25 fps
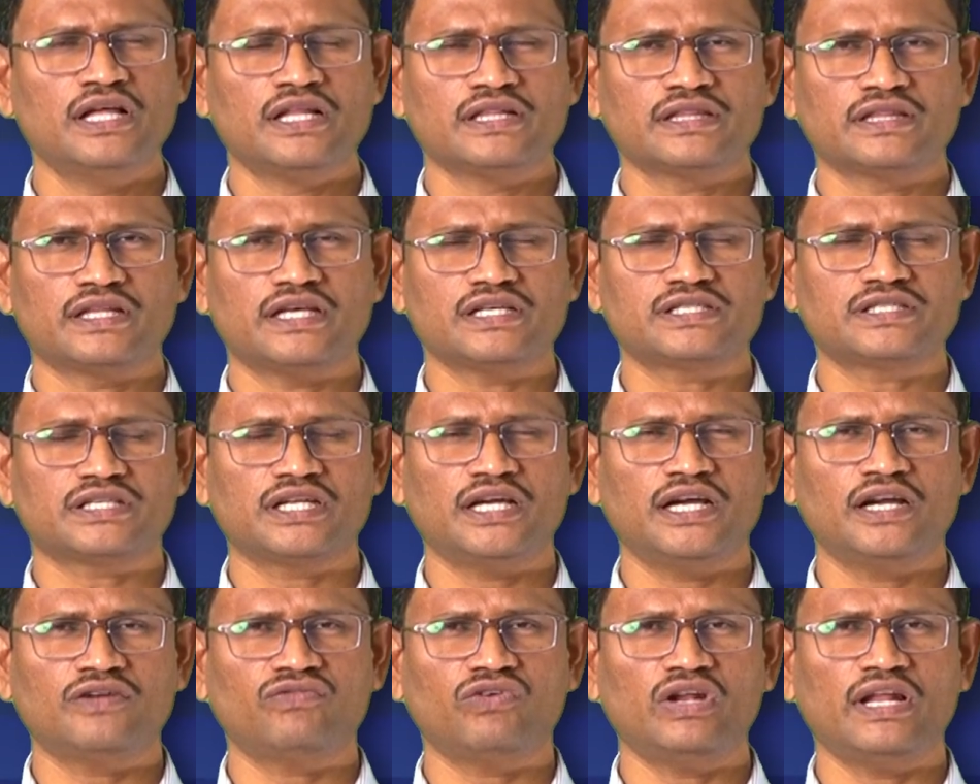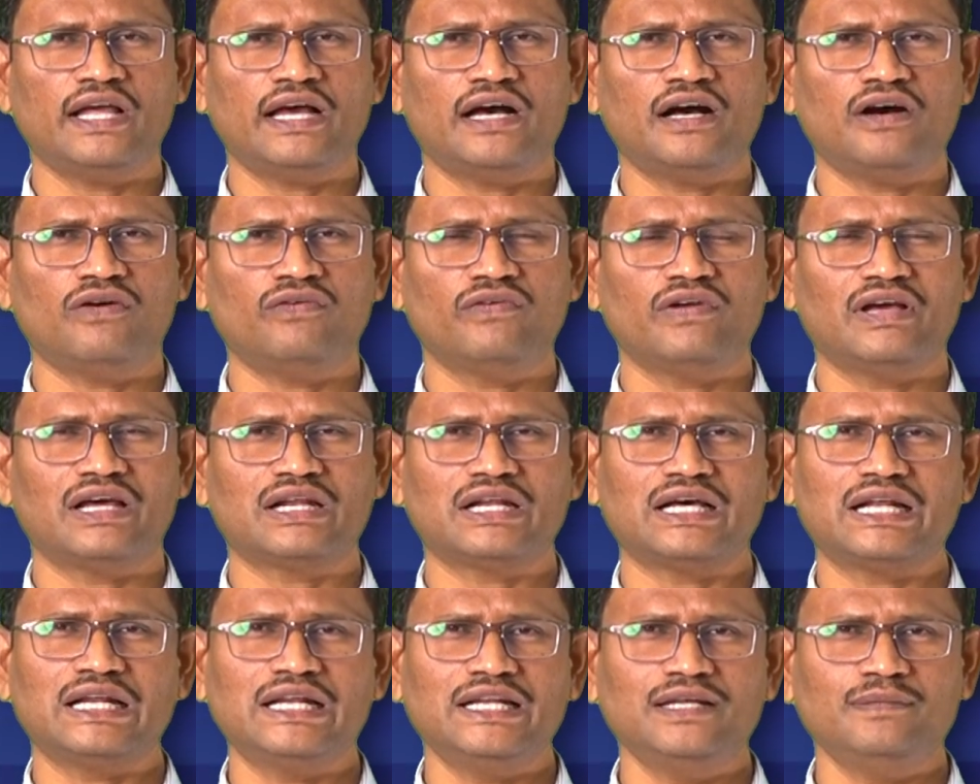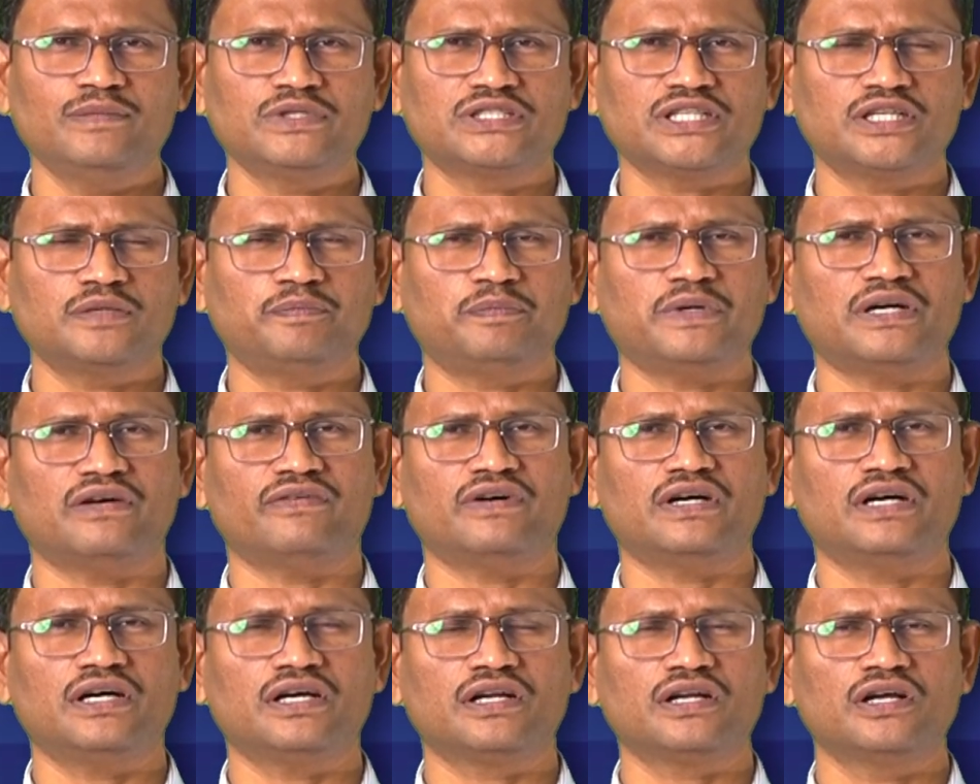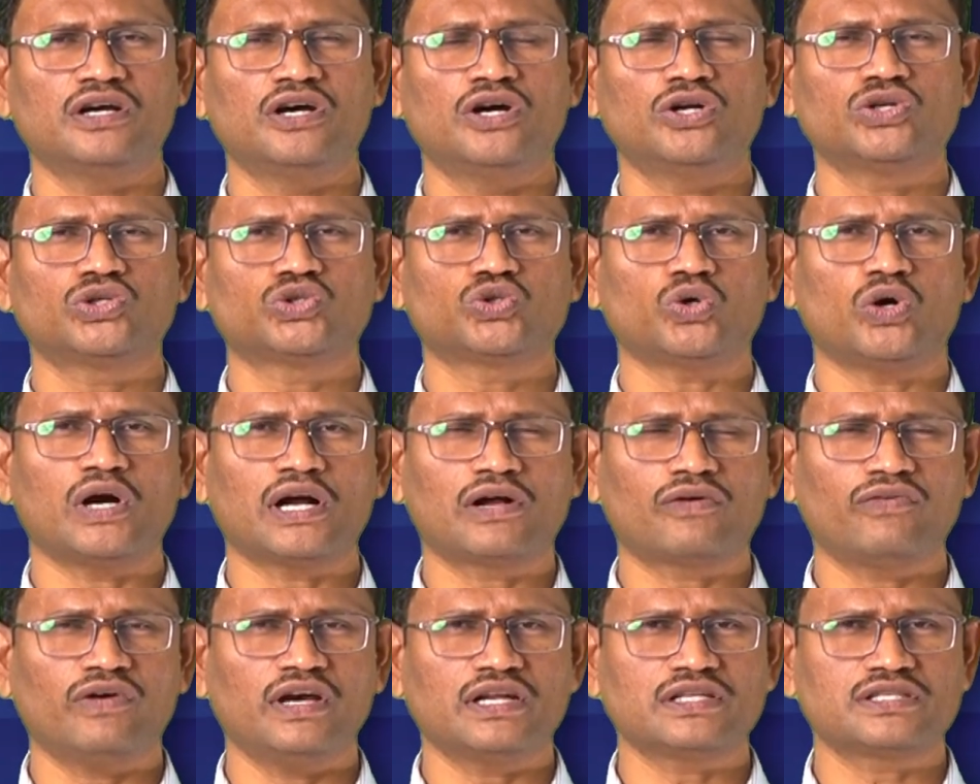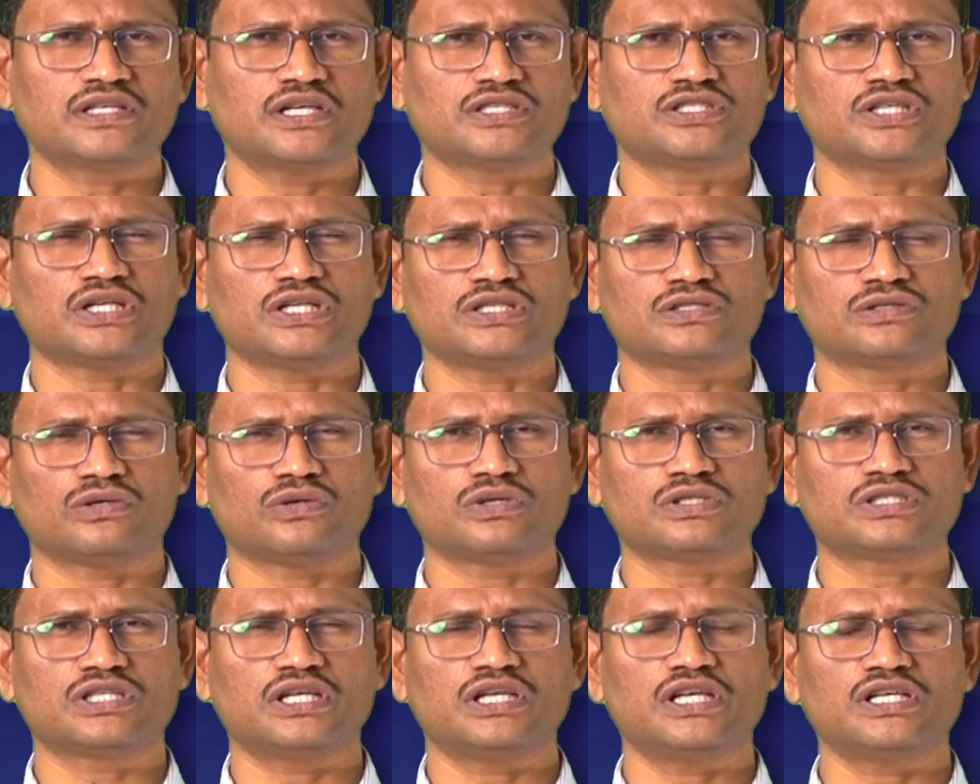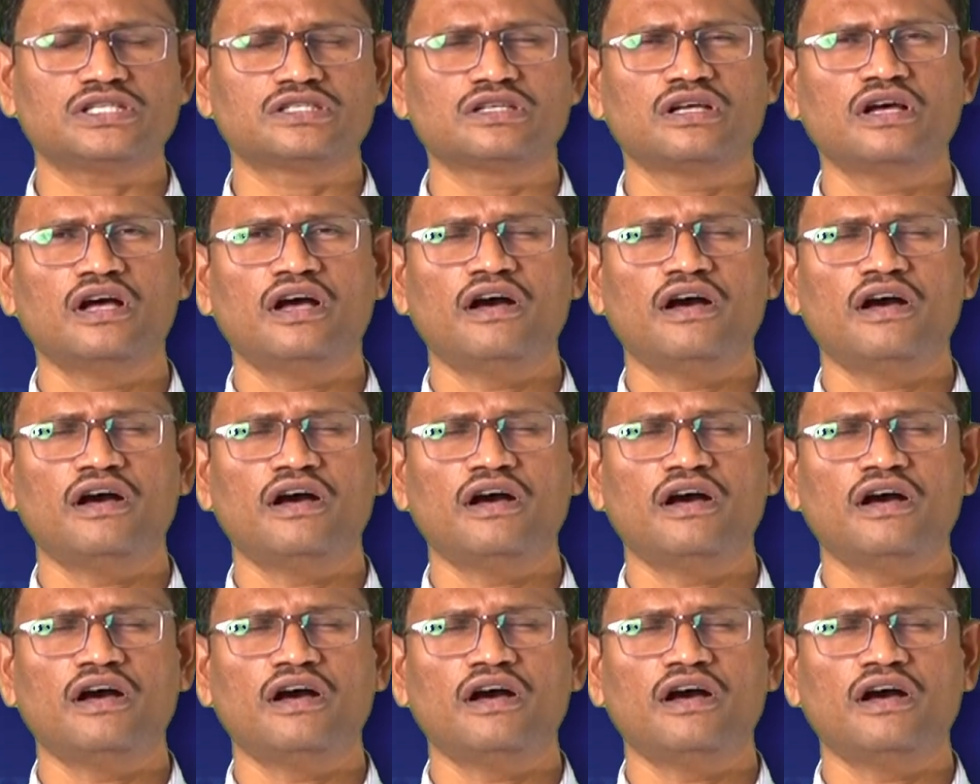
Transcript: the state will have an unlimited power to acquire such resources